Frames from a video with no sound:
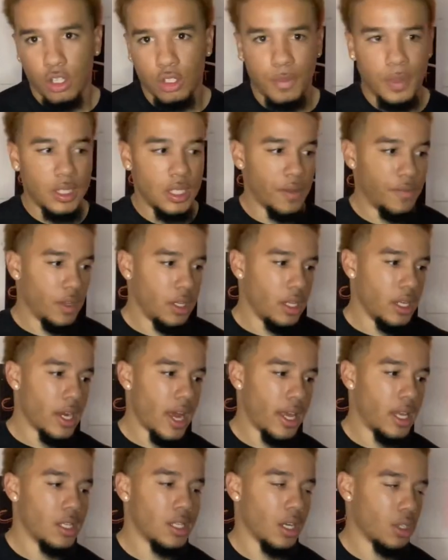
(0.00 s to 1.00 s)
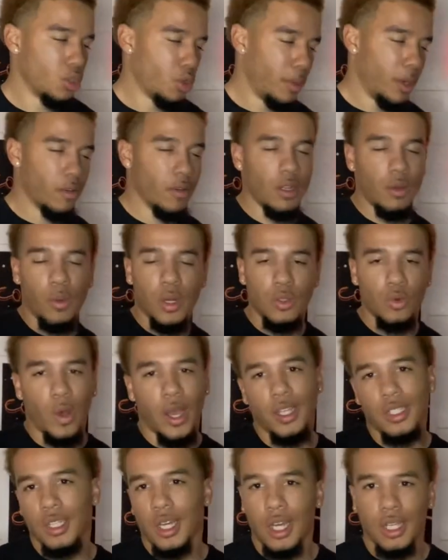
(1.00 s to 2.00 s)
specifically Nike socks. Nobody really wears
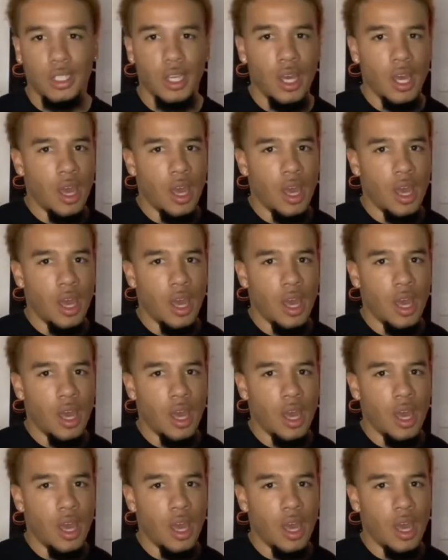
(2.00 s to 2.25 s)
white socks,